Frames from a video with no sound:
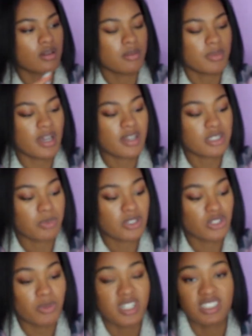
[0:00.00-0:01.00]
I'm not going to
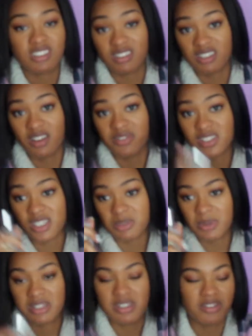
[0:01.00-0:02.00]
spray too much because this stuff is
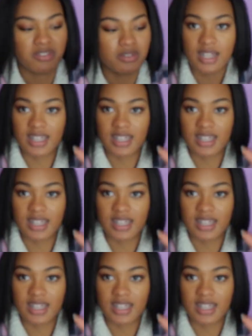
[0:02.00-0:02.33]
expensive.